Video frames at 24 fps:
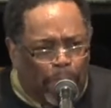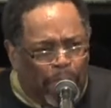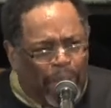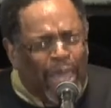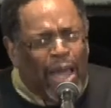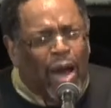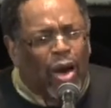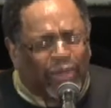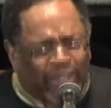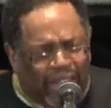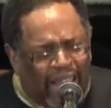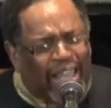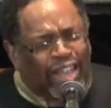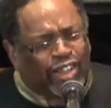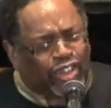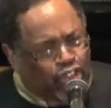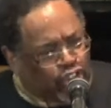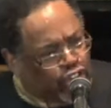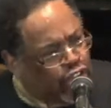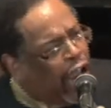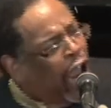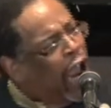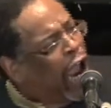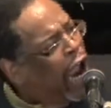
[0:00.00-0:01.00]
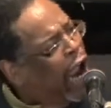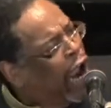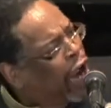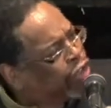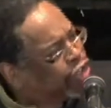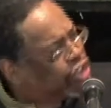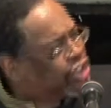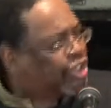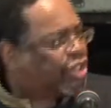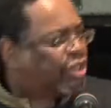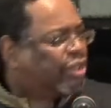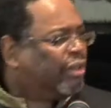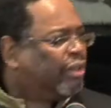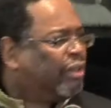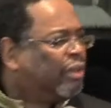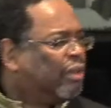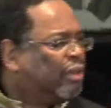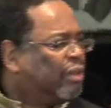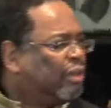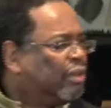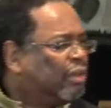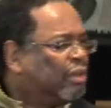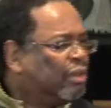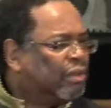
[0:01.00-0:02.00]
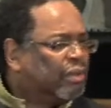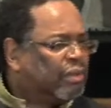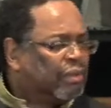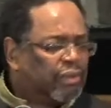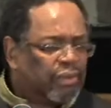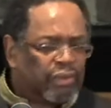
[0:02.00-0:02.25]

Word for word: build his church.